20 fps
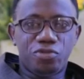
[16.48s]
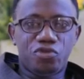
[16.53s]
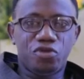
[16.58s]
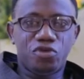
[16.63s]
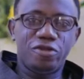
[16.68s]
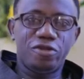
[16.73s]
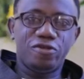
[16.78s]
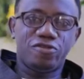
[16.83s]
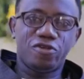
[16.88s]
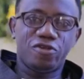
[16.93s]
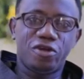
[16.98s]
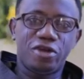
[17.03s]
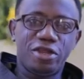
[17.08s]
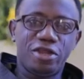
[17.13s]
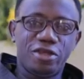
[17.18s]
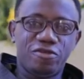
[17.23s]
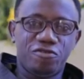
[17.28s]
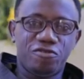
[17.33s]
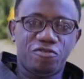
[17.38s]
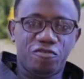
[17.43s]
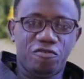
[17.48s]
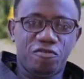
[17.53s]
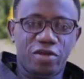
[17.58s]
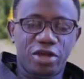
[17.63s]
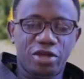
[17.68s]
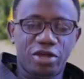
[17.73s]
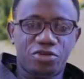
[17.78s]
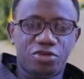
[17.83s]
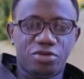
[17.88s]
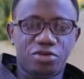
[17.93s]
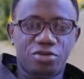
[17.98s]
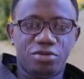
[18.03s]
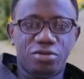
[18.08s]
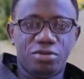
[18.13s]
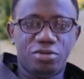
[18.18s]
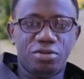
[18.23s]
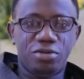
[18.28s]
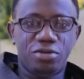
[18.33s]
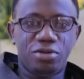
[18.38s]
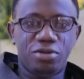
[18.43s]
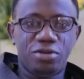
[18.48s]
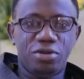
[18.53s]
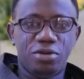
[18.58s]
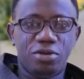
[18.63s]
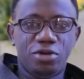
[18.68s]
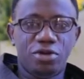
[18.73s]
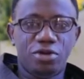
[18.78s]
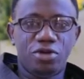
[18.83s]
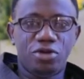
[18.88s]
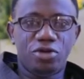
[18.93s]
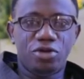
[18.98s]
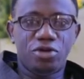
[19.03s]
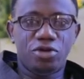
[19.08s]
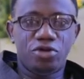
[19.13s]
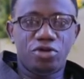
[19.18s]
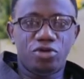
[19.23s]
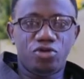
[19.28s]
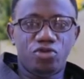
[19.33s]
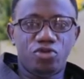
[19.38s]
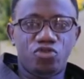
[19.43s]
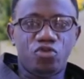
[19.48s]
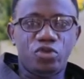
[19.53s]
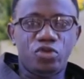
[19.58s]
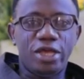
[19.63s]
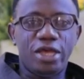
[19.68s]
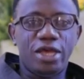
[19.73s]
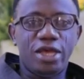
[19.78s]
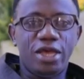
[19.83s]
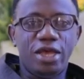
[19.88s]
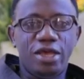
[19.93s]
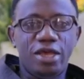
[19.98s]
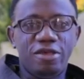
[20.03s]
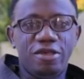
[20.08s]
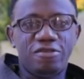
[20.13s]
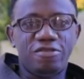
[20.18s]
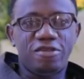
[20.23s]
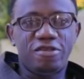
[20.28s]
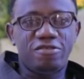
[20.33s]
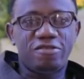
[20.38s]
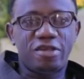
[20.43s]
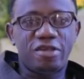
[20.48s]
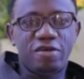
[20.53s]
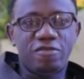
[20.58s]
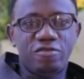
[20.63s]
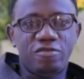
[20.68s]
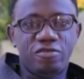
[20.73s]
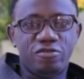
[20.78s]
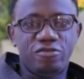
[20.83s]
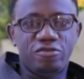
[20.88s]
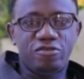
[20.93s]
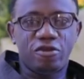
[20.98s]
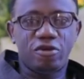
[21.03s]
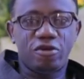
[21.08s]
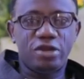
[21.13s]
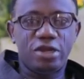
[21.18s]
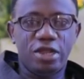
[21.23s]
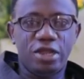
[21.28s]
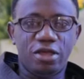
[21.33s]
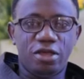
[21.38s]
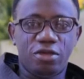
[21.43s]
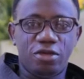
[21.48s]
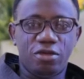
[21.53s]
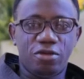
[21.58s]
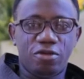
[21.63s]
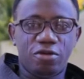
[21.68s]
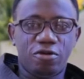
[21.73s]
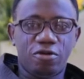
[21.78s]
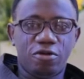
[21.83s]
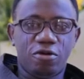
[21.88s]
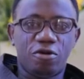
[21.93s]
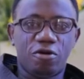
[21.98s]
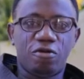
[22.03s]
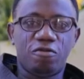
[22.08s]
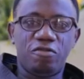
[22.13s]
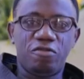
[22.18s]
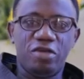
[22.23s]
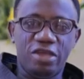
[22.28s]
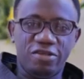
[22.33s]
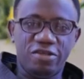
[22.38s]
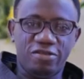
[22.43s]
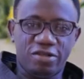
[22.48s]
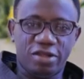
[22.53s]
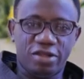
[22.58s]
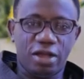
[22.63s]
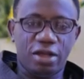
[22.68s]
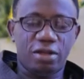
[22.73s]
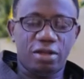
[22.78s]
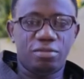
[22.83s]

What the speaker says: to this Sunday's reflection. Today is the 7th Sunday of Easter.